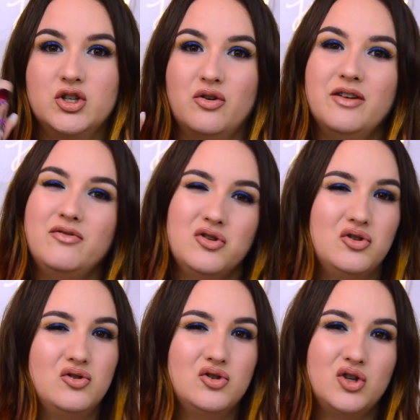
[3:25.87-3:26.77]
so if
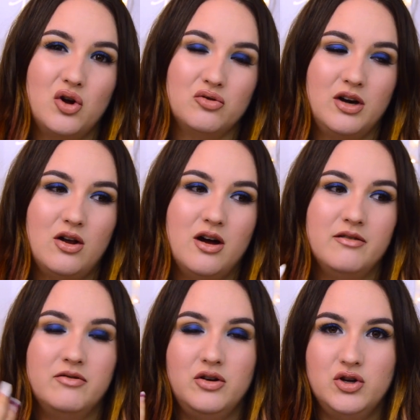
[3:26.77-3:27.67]
you don't love